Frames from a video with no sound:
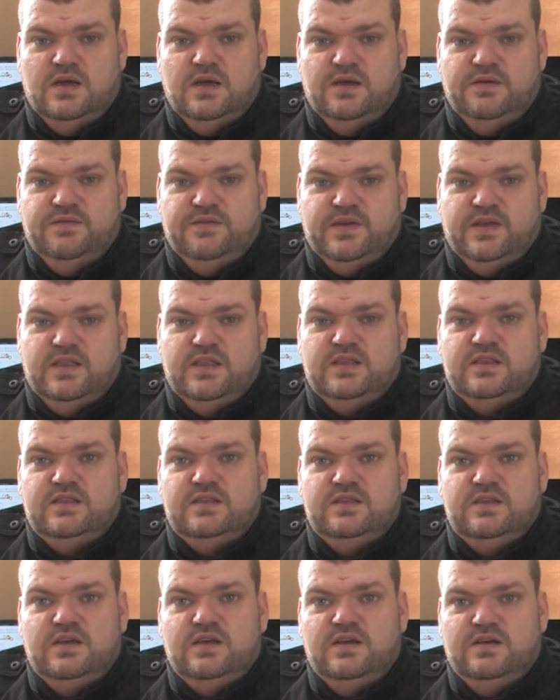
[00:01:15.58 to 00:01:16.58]
a valid
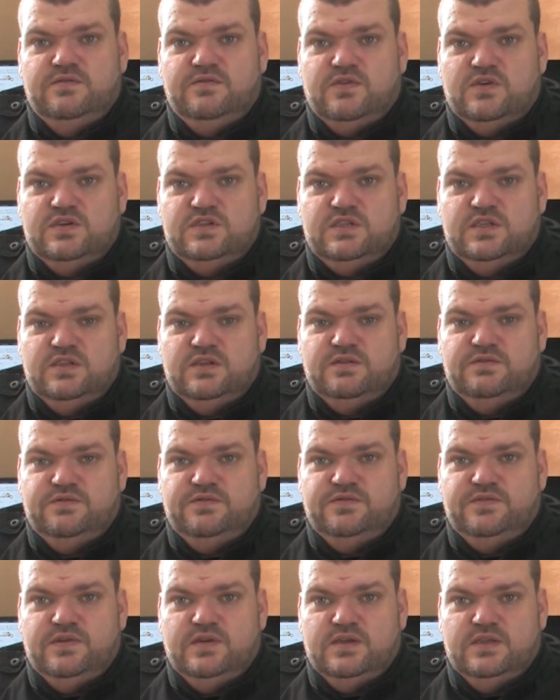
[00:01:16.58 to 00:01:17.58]
version of
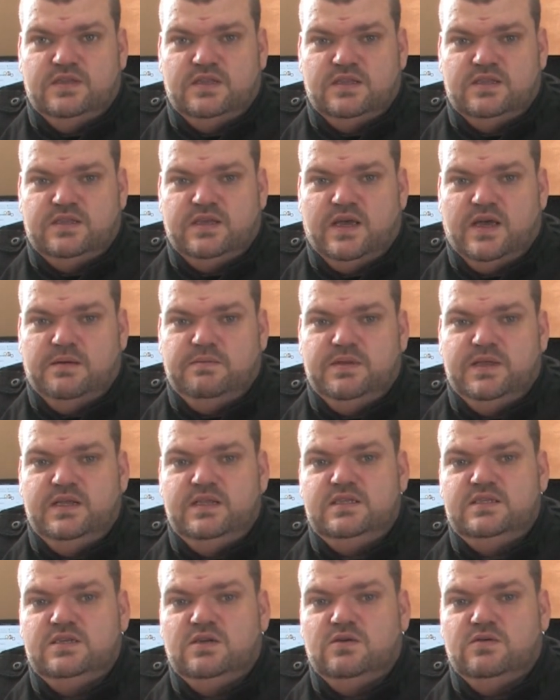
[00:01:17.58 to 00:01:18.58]
the
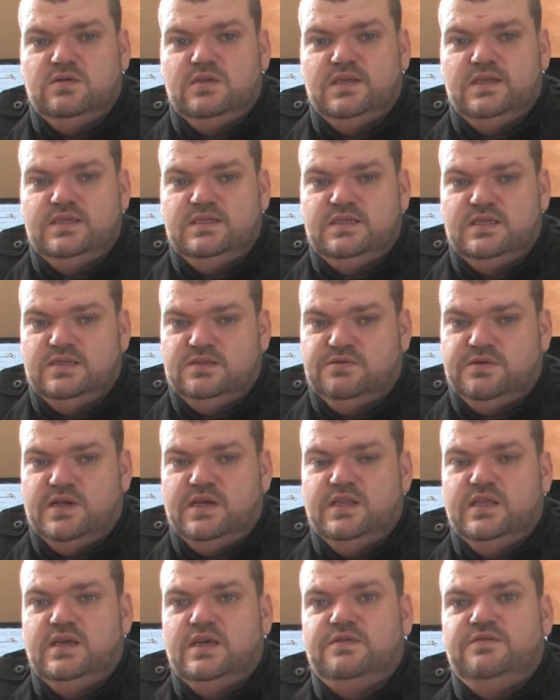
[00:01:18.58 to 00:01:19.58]
tablet. So this is
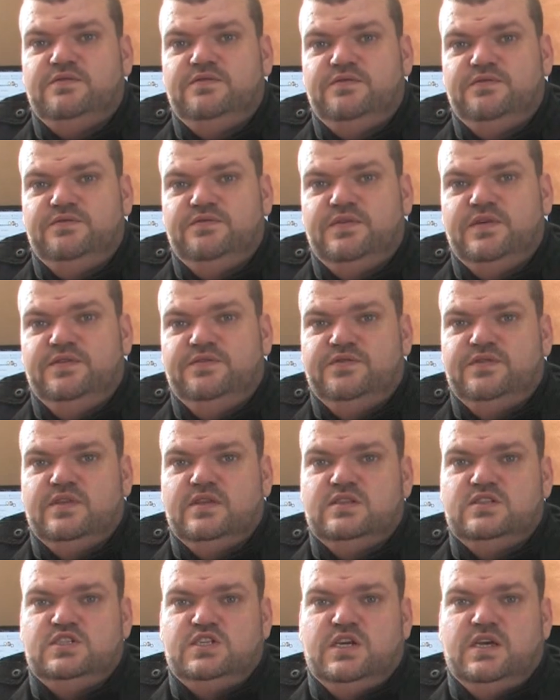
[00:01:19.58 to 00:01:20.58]
running a 5th
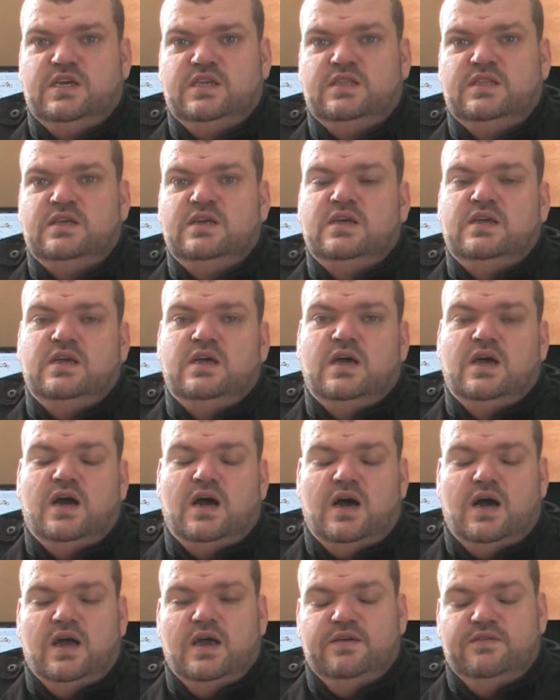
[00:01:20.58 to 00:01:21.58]
gen
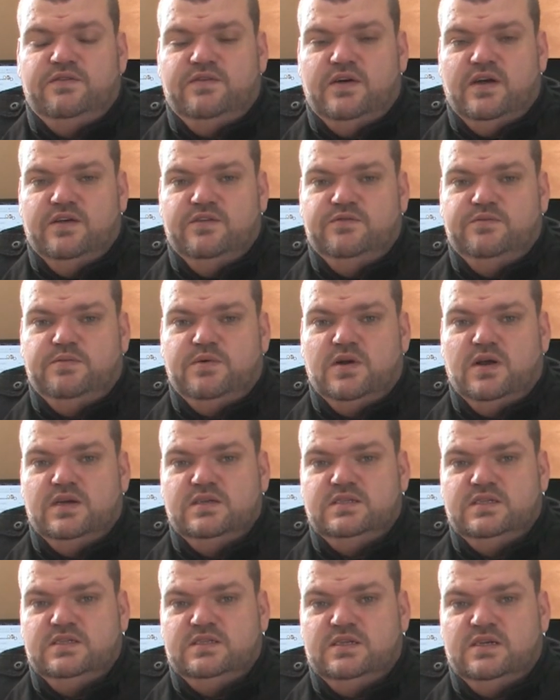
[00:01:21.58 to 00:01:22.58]
i5
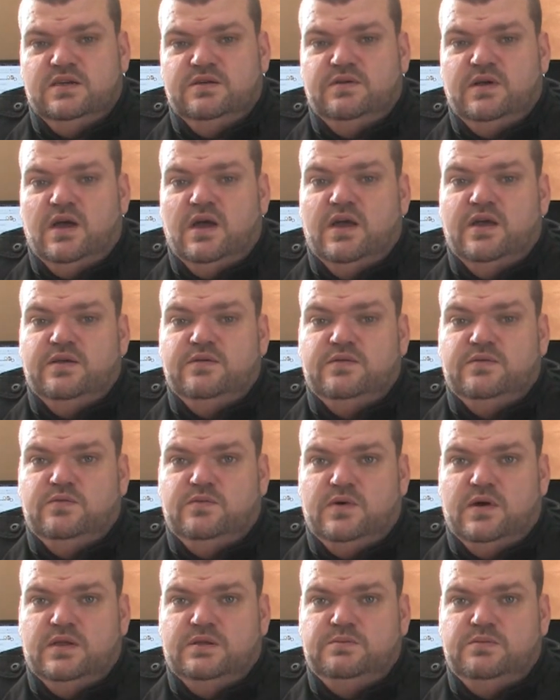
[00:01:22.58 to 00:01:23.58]
processor,
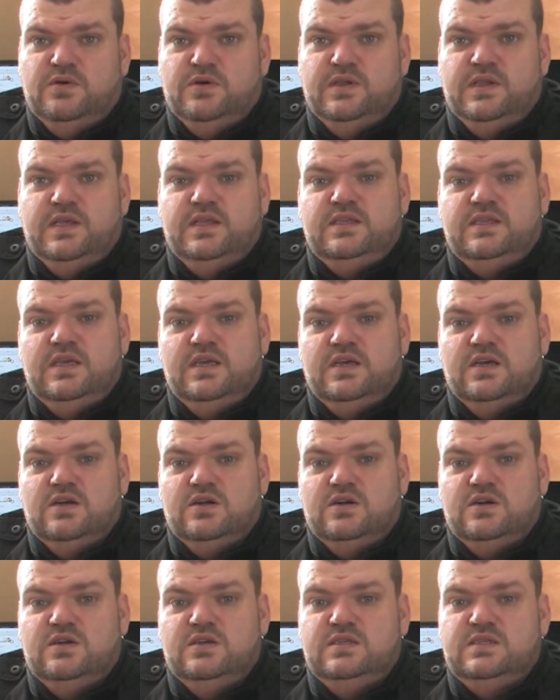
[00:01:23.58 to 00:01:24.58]
1.8
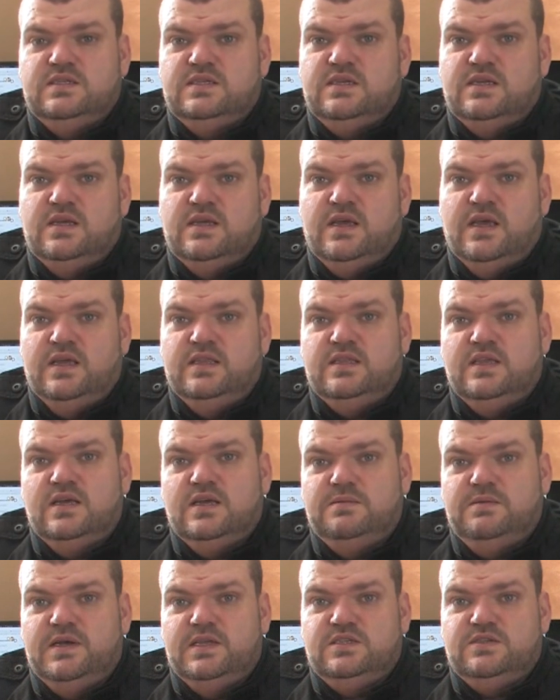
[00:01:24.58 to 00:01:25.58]
GHz, 8
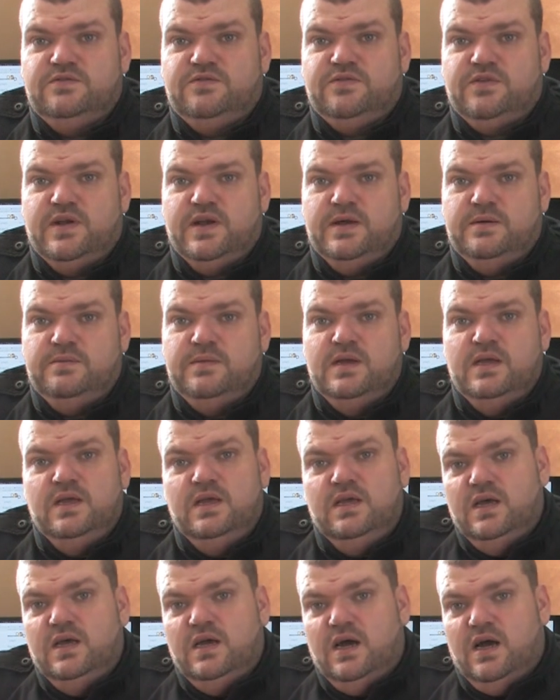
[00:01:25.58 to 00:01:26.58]
GB of RAM,
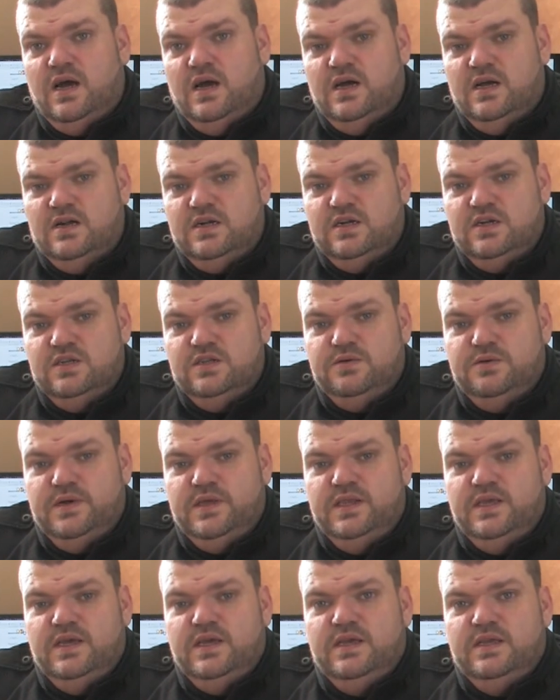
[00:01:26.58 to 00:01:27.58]

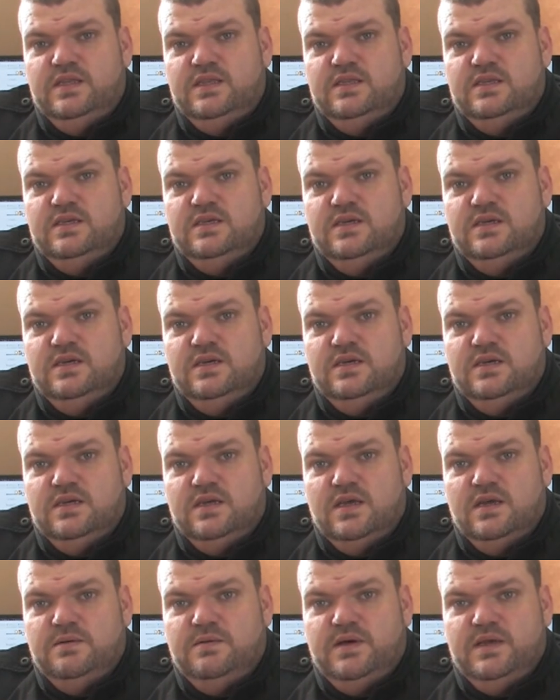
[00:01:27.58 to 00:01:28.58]
128
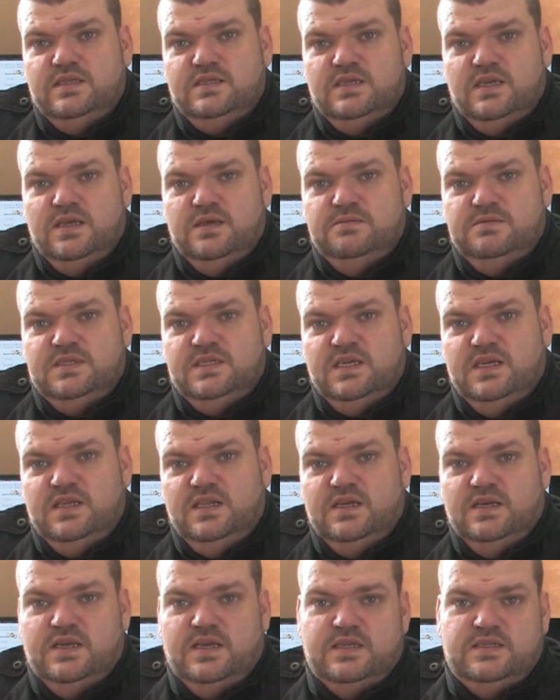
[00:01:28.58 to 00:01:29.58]
GB
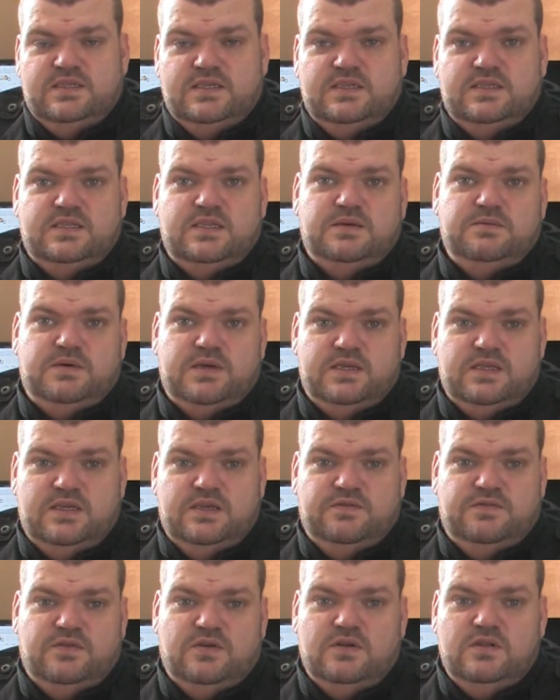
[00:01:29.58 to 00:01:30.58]
mSATA SSD by
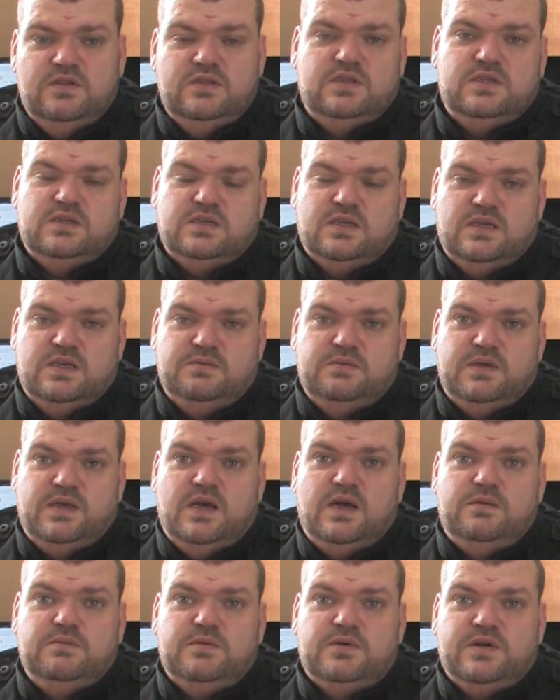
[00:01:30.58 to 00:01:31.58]
default. Can be
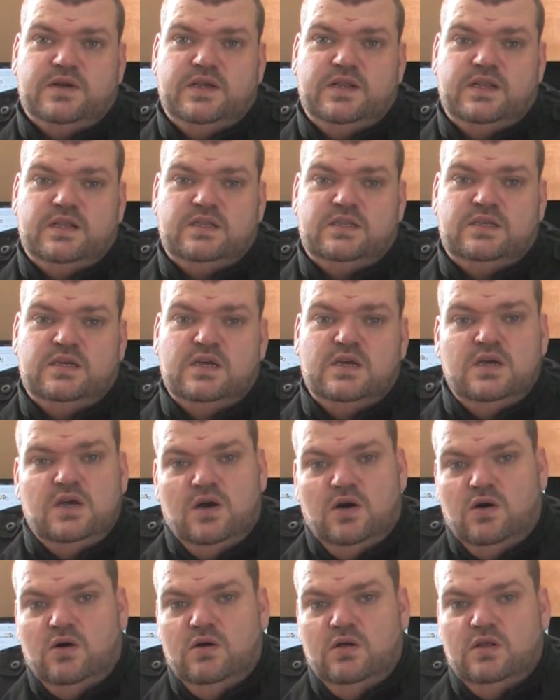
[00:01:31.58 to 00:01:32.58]
upgraded.
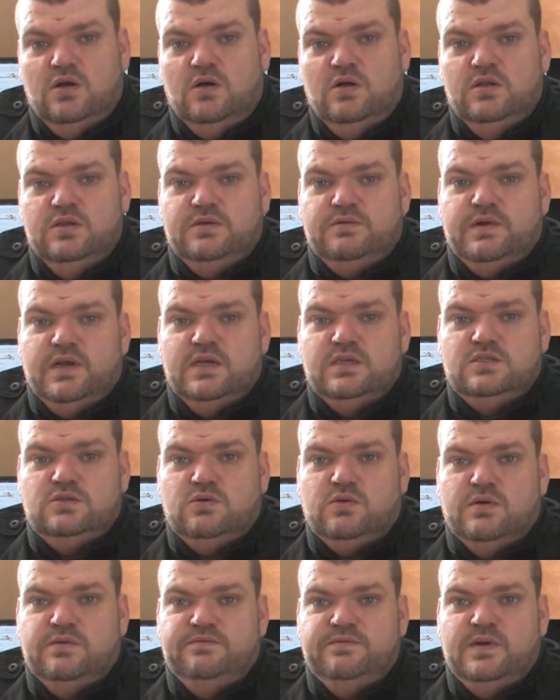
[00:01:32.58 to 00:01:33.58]
All the
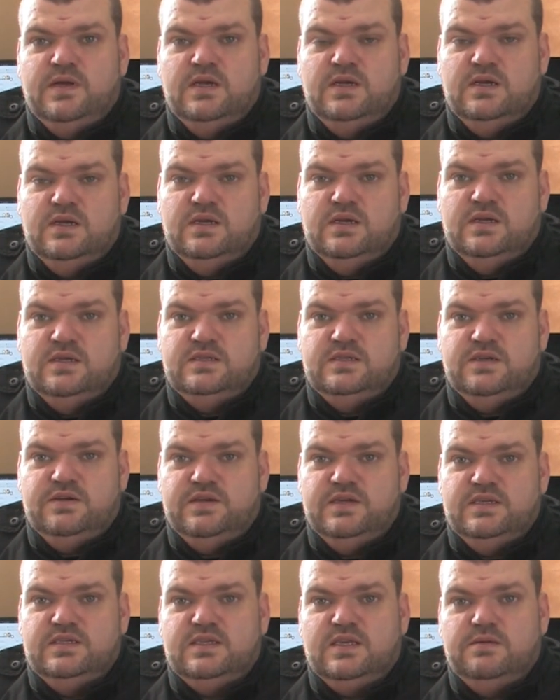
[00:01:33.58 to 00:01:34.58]
Rextorm
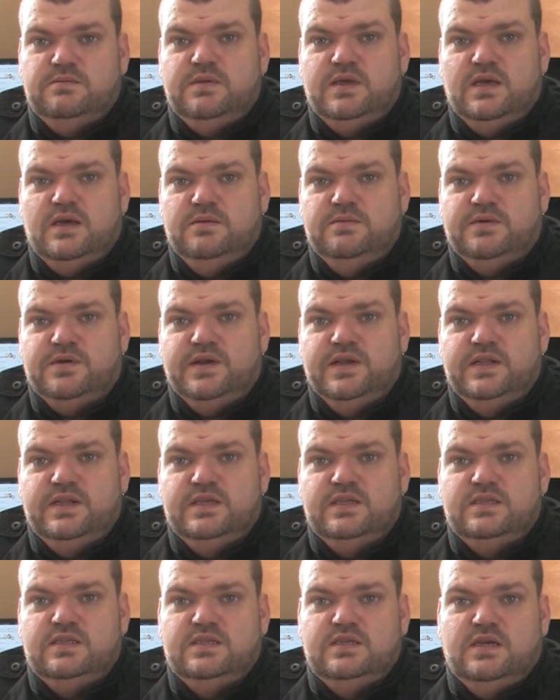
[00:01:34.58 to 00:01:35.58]
series can be
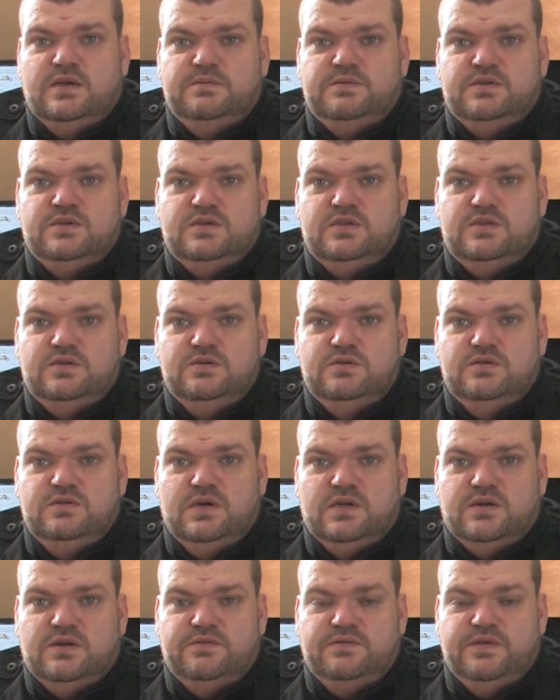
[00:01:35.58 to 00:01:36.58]
upgraded up to
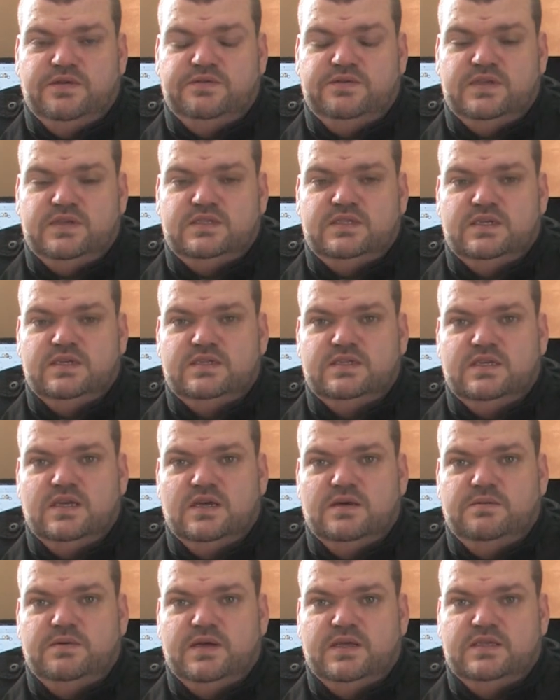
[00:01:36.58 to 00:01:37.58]
256
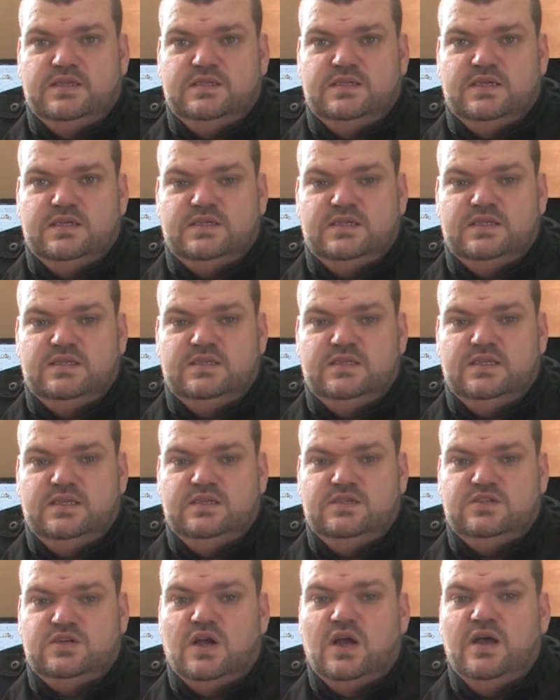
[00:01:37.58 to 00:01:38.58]
GB
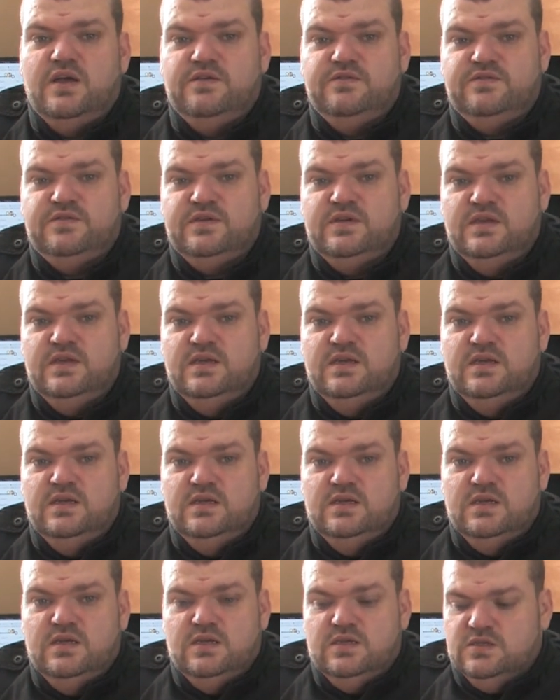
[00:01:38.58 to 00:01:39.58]
SSD drive.
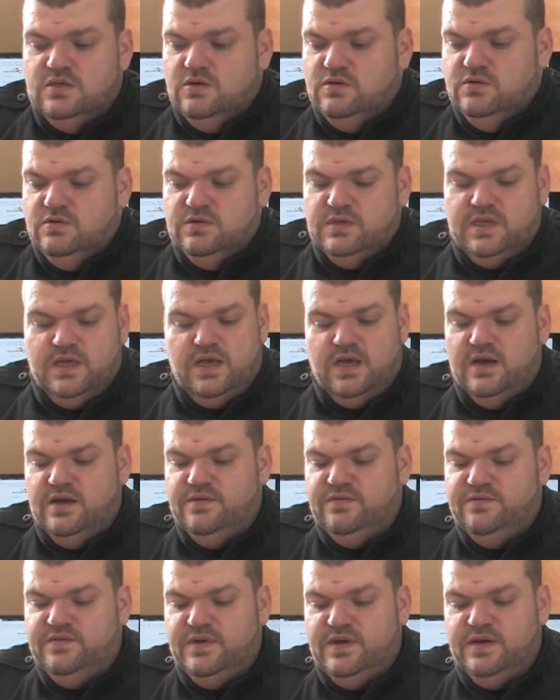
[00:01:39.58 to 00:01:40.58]
So they
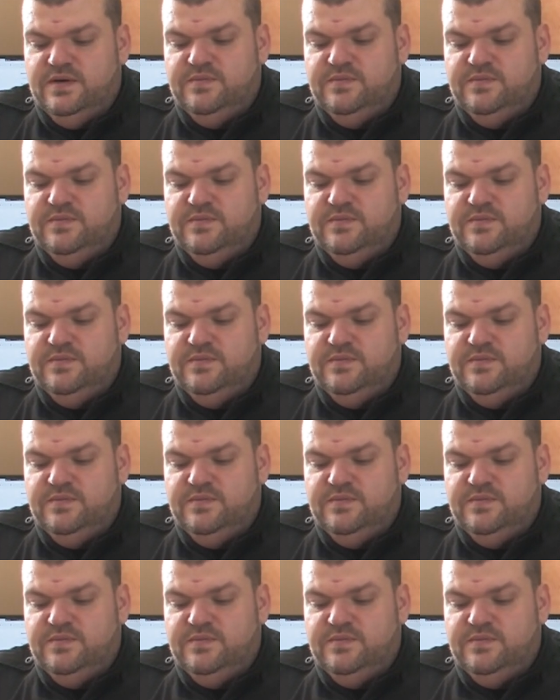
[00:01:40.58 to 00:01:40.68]
have